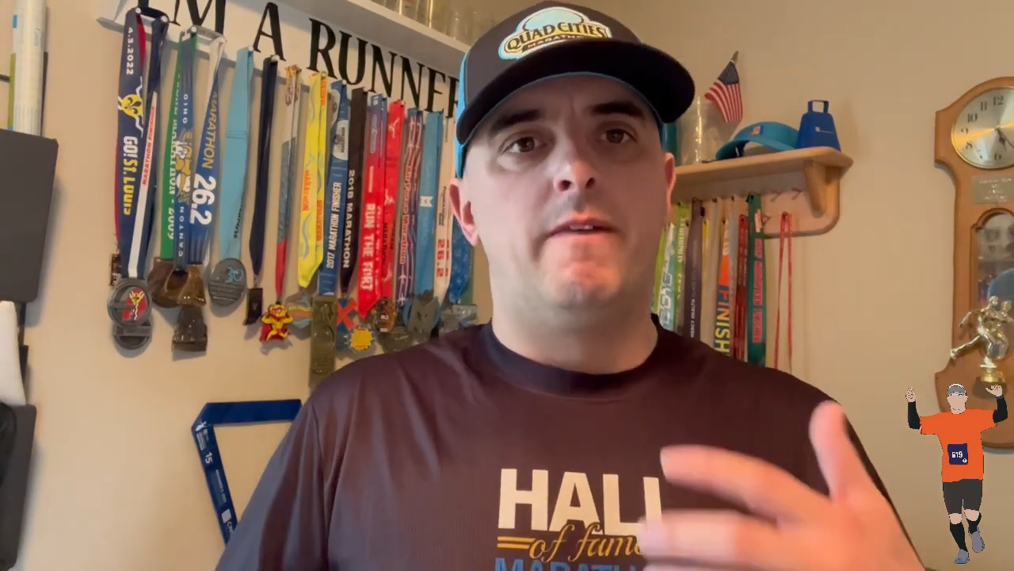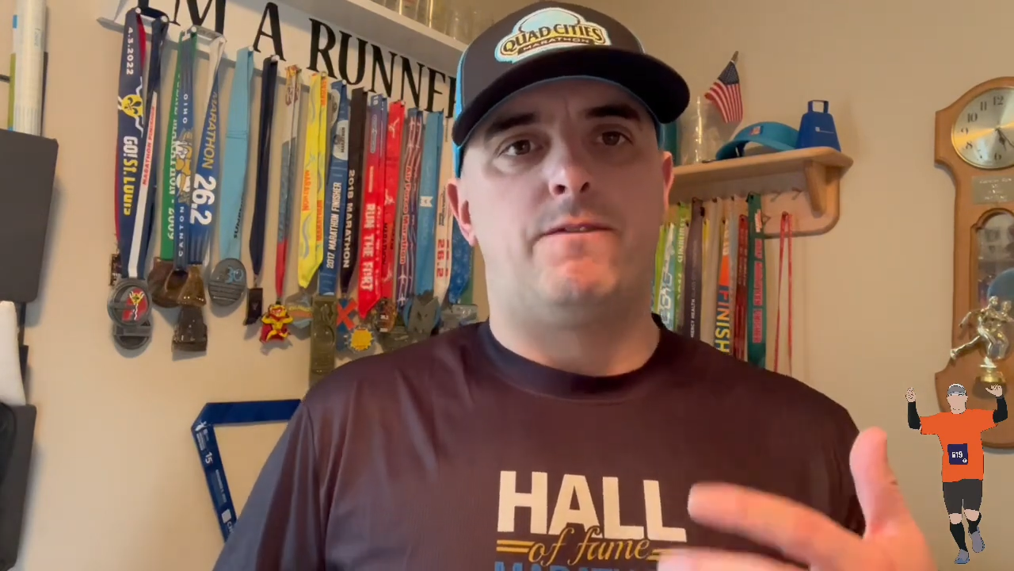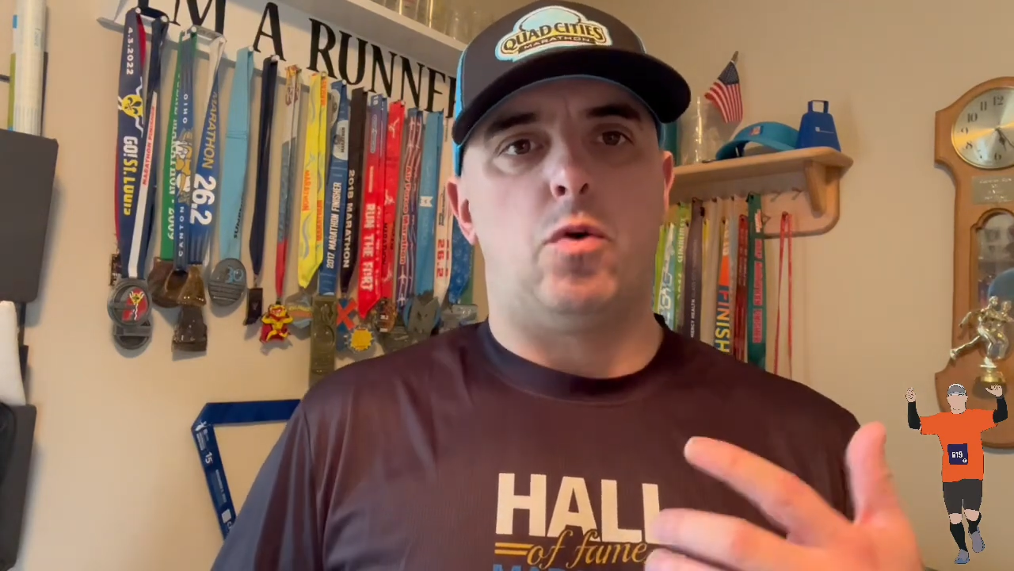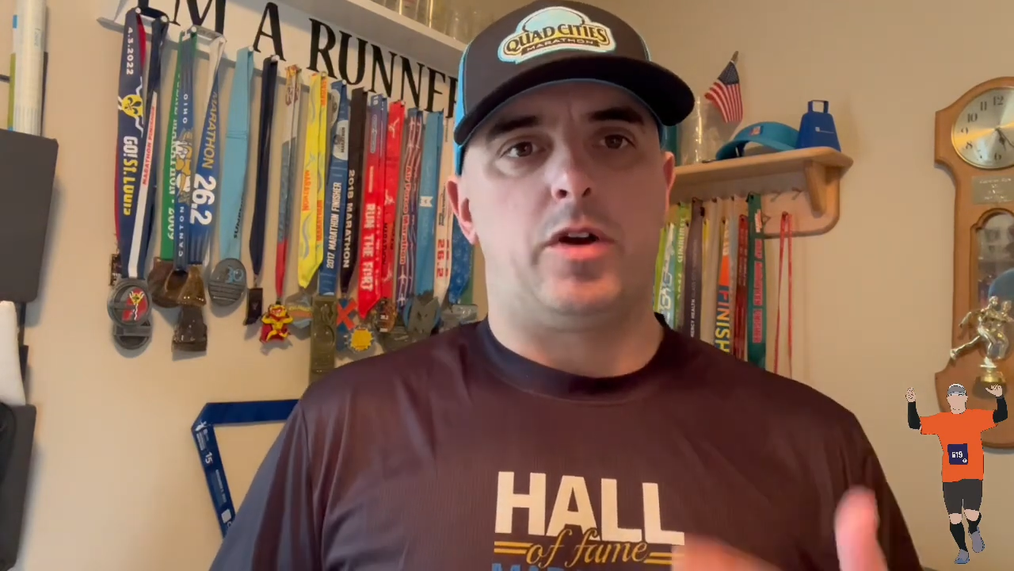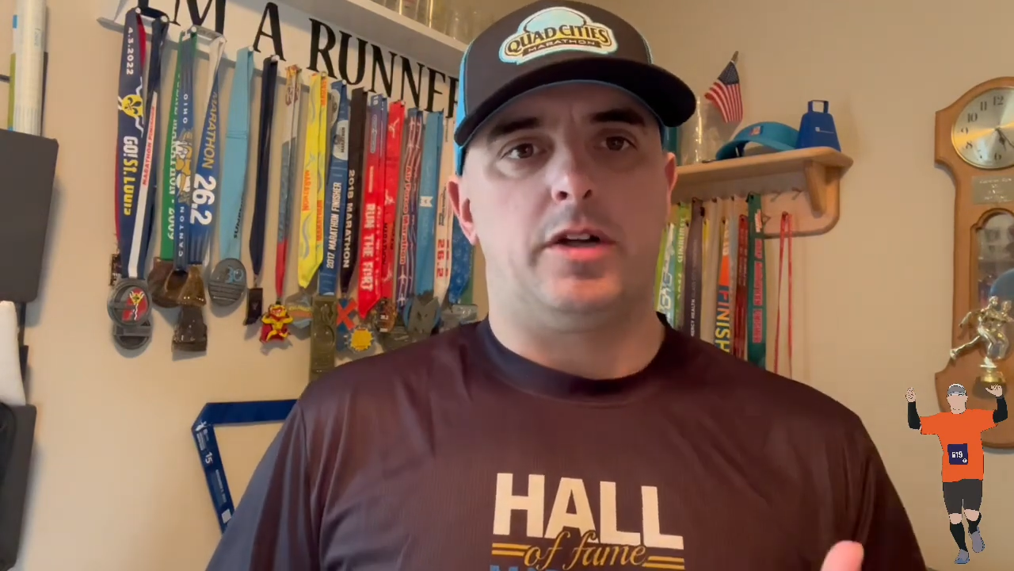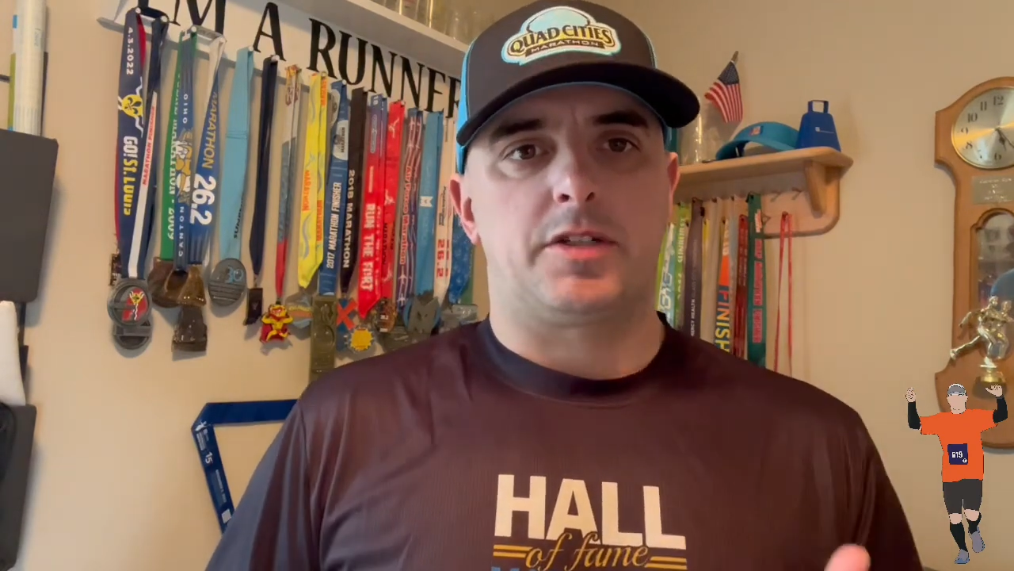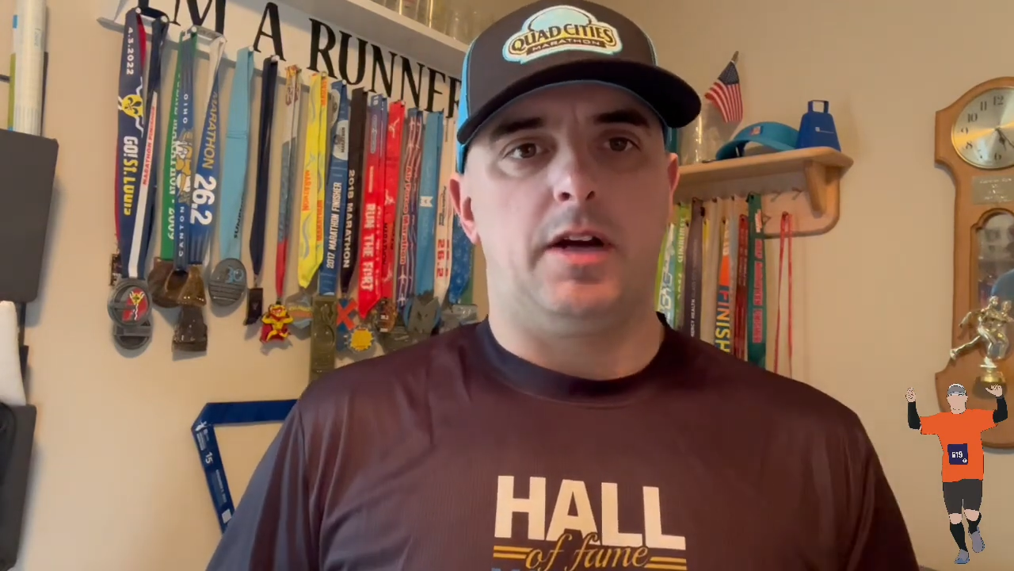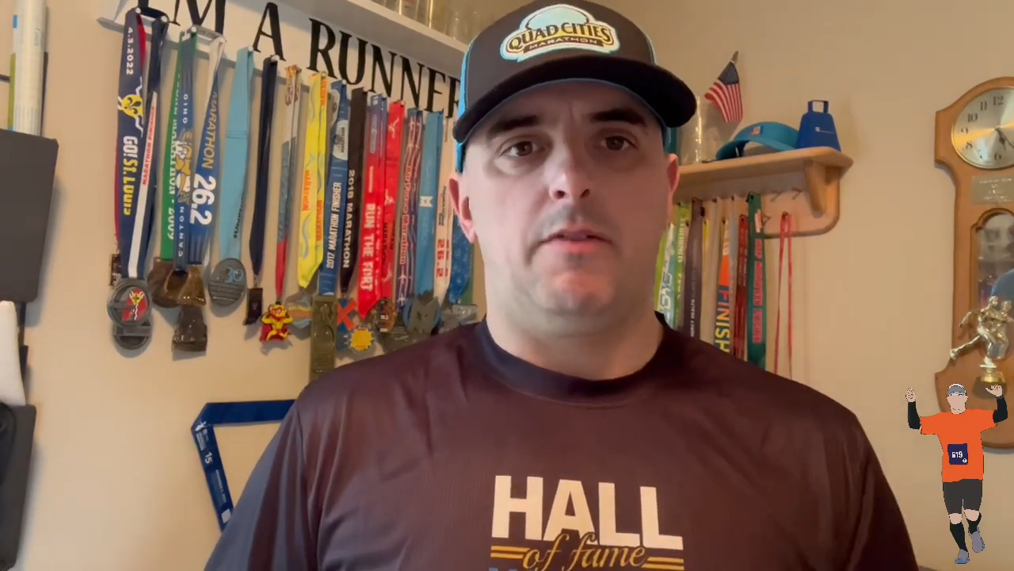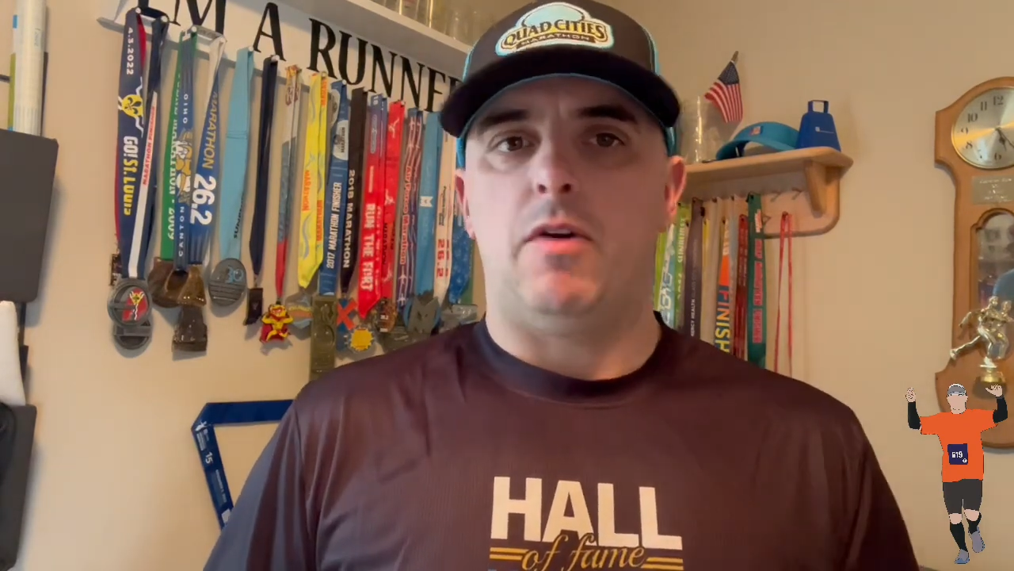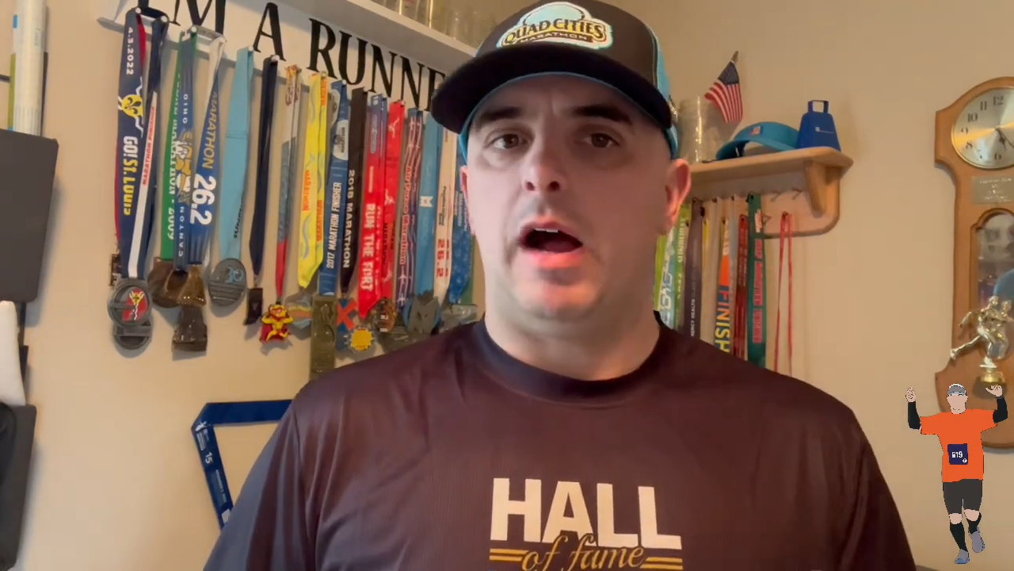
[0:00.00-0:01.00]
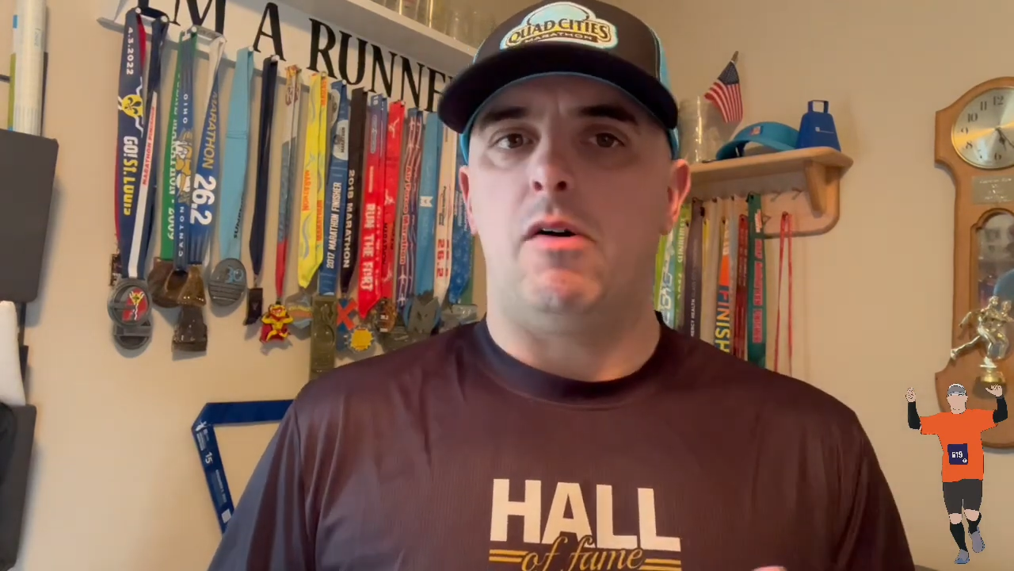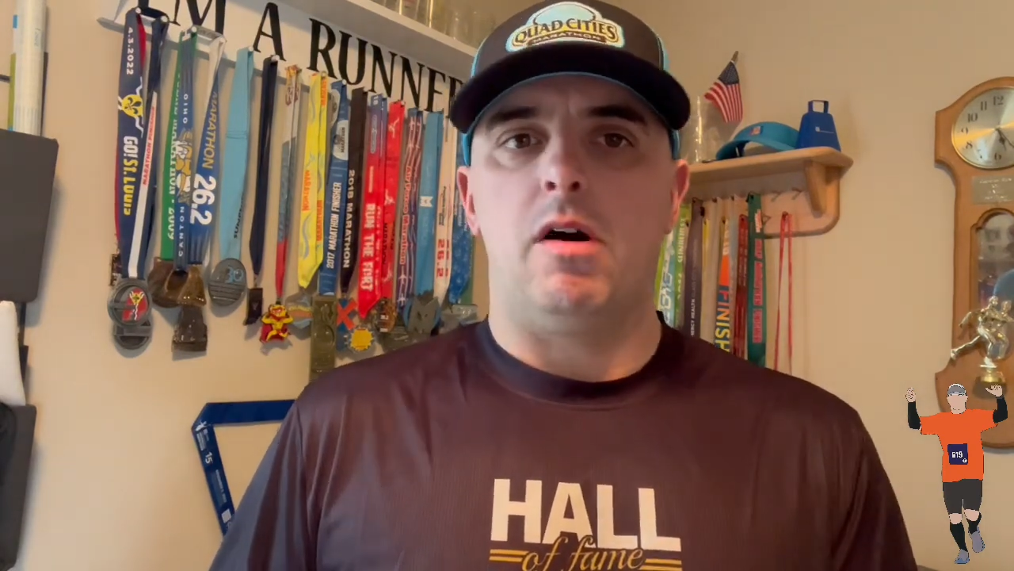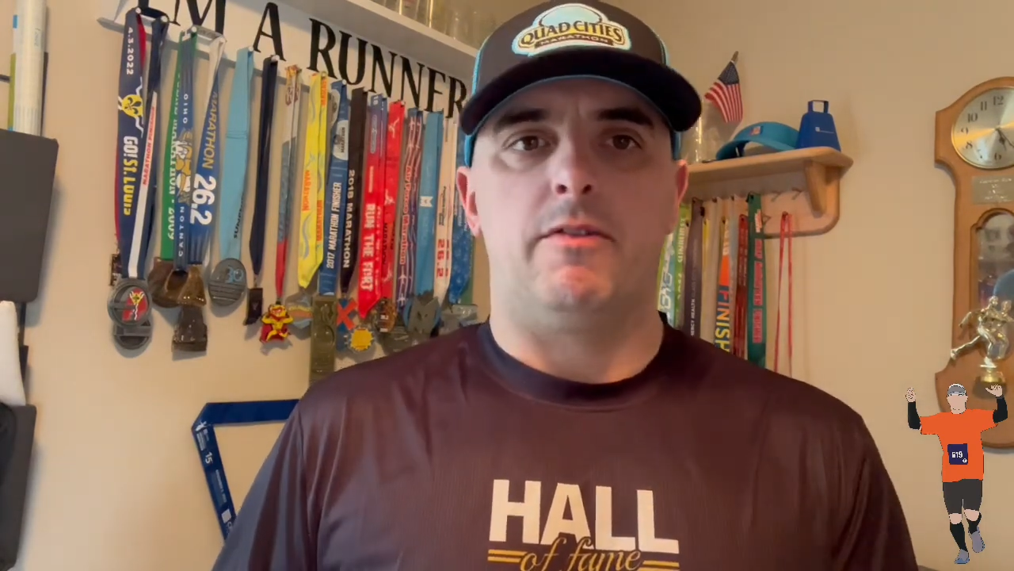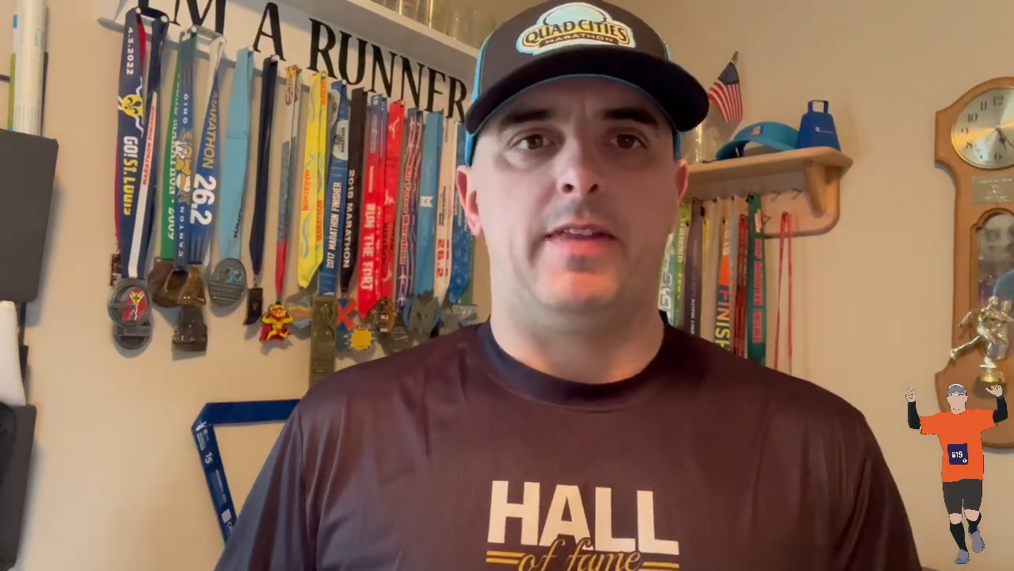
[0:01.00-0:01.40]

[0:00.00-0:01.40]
for yourself, however